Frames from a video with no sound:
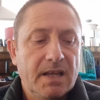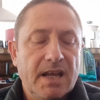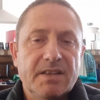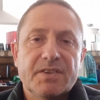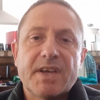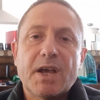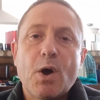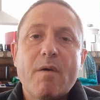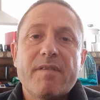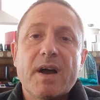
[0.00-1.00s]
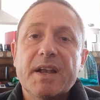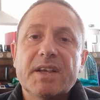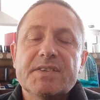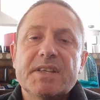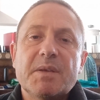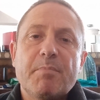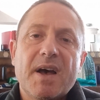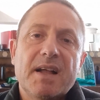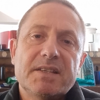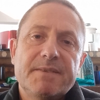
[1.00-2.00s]
Either take over an existing
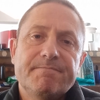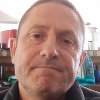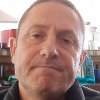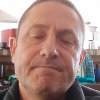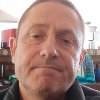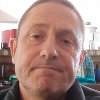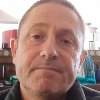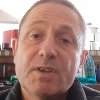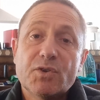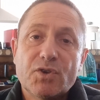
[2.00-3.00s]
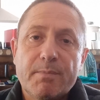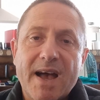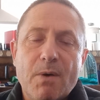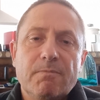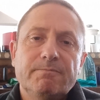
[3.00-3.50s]
party, somehow.